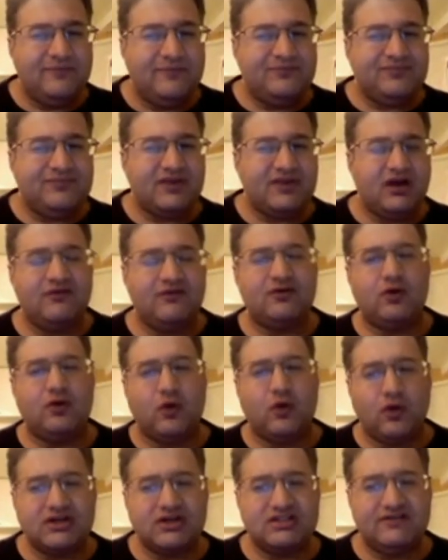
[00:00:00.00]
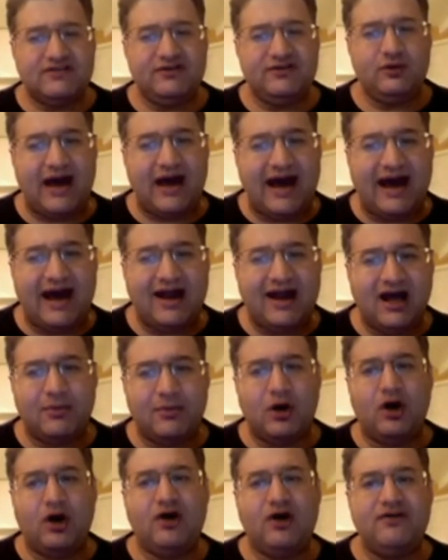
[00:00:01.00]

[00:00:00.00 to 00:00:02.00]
Of course, if you add up all